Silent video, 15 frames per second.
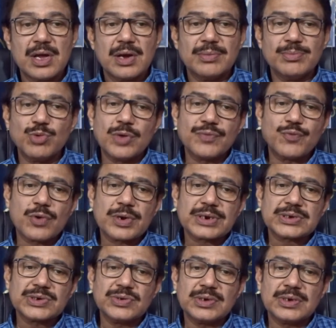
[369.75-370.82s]
more focused
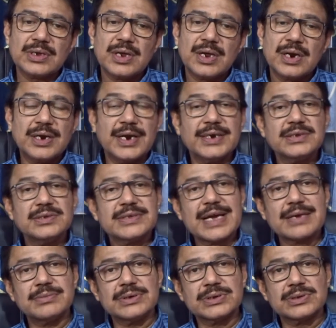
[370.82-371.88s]
during learning
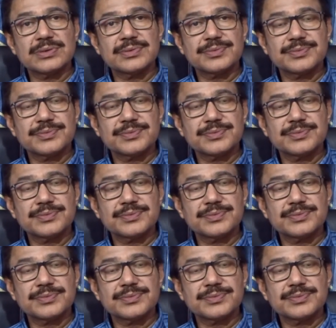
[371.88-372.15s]
segments.